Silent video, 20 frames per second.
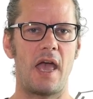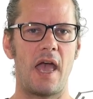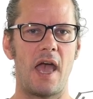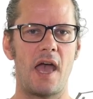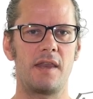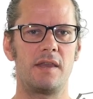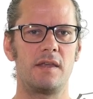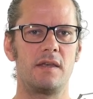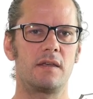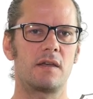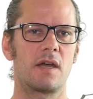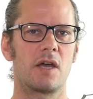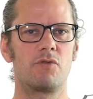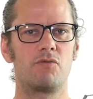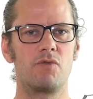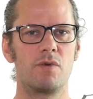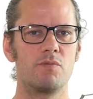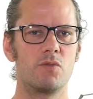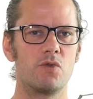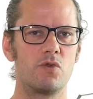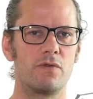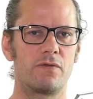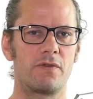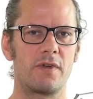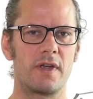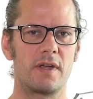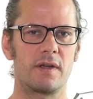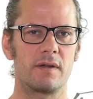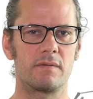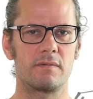adding and
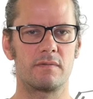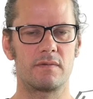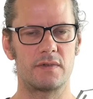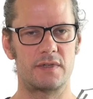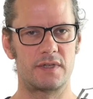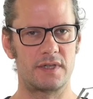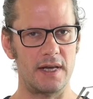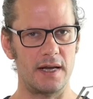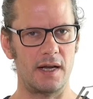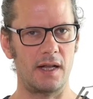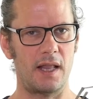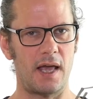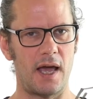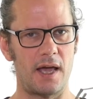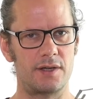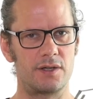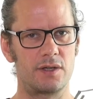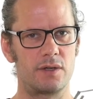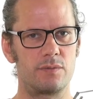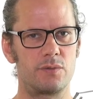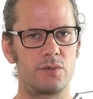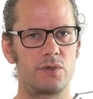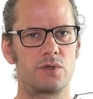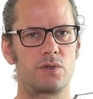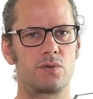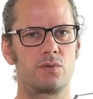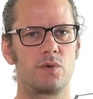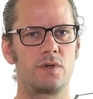removing single atoms